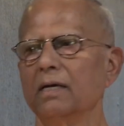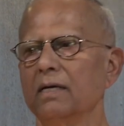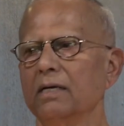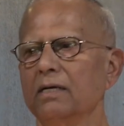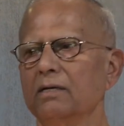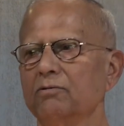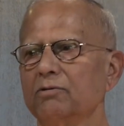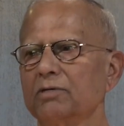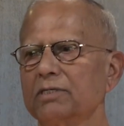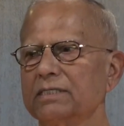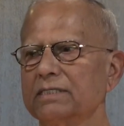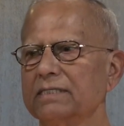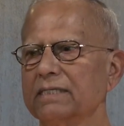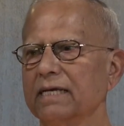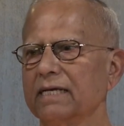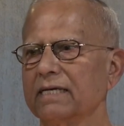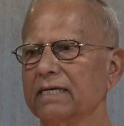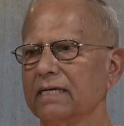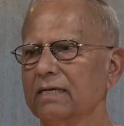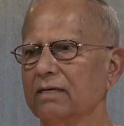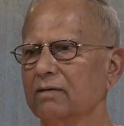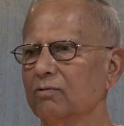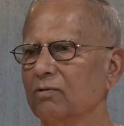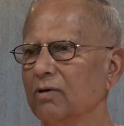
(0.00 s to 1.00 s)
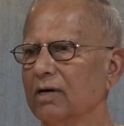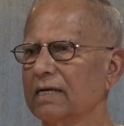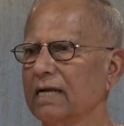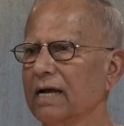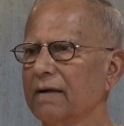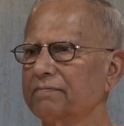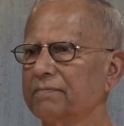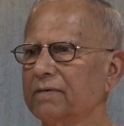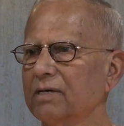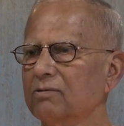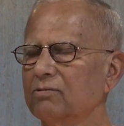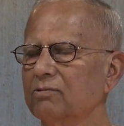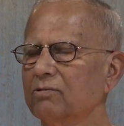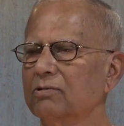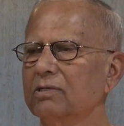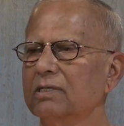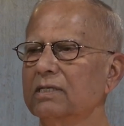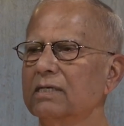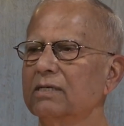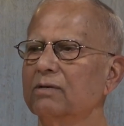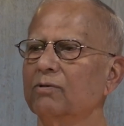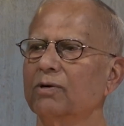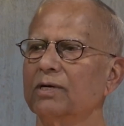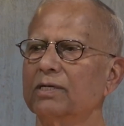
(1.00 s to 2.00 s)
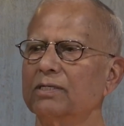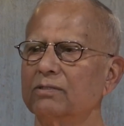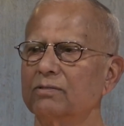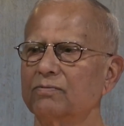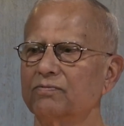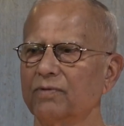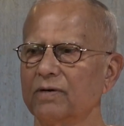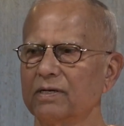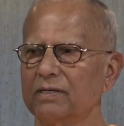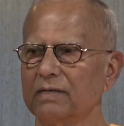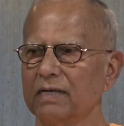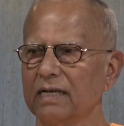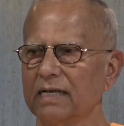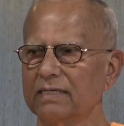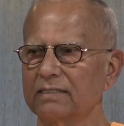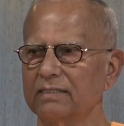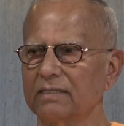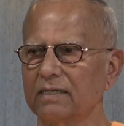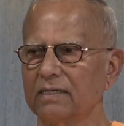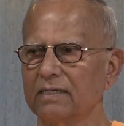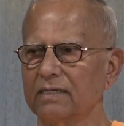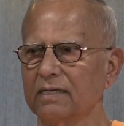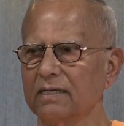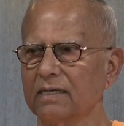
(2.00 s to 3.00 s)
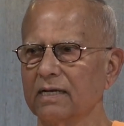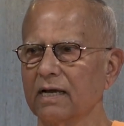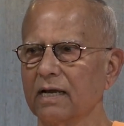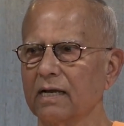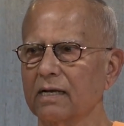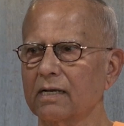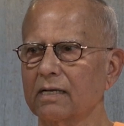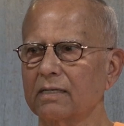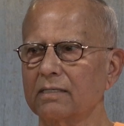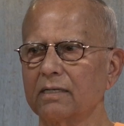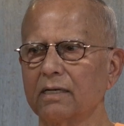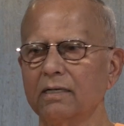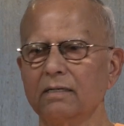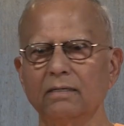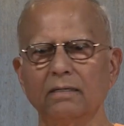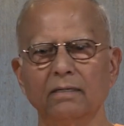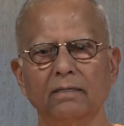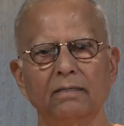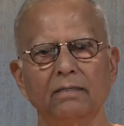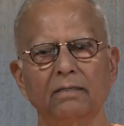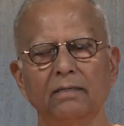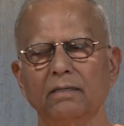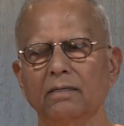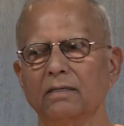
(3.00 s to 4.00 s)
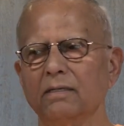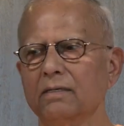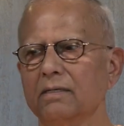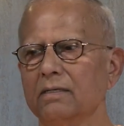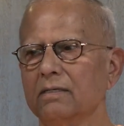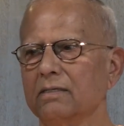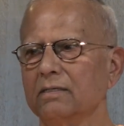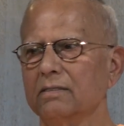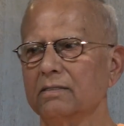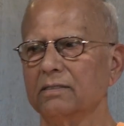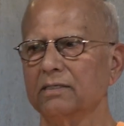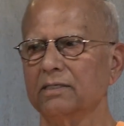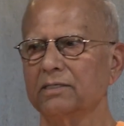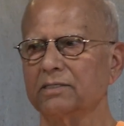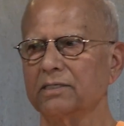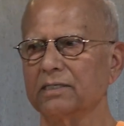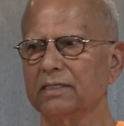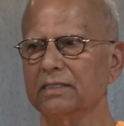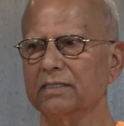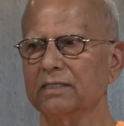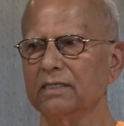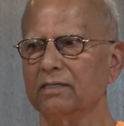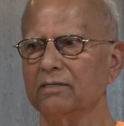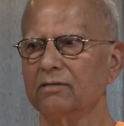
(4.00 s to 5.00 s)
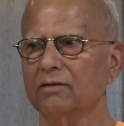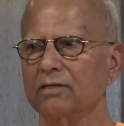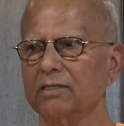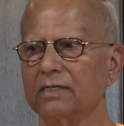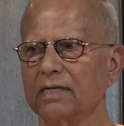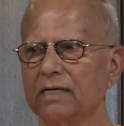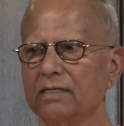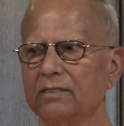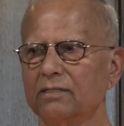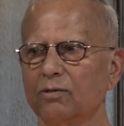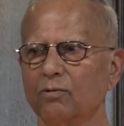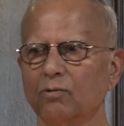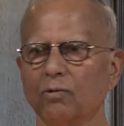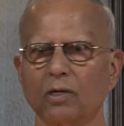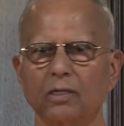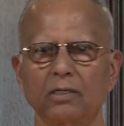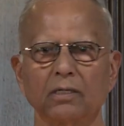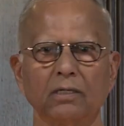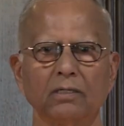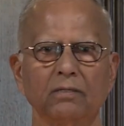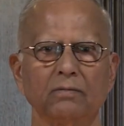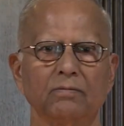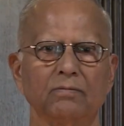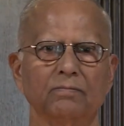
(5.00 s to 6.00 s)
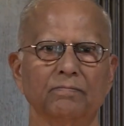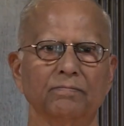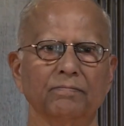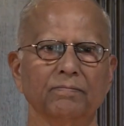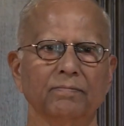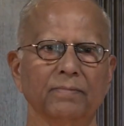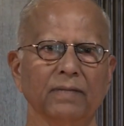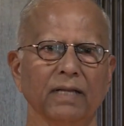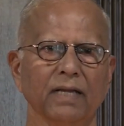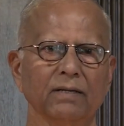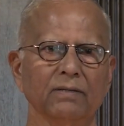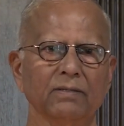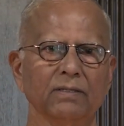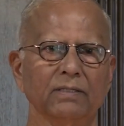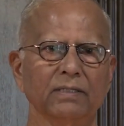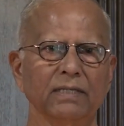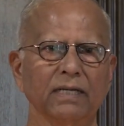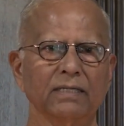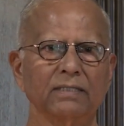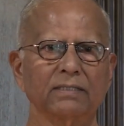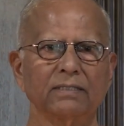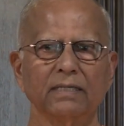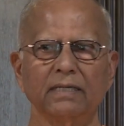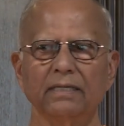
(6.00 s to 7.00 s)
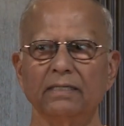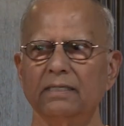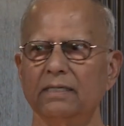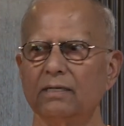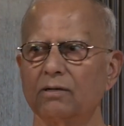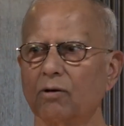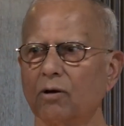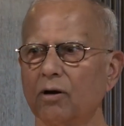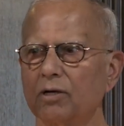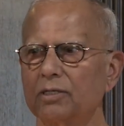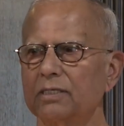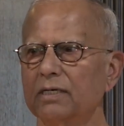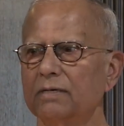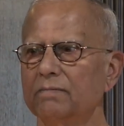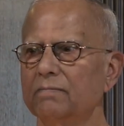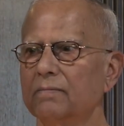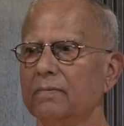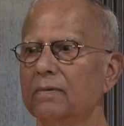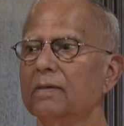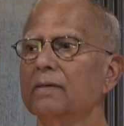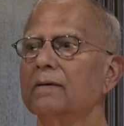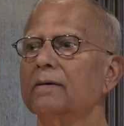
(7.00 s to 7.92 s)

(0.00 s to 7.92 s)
He was checking. One afternoon, he went for lecture in Calcutta. The tree did not get the water. Ne next day, he caught him.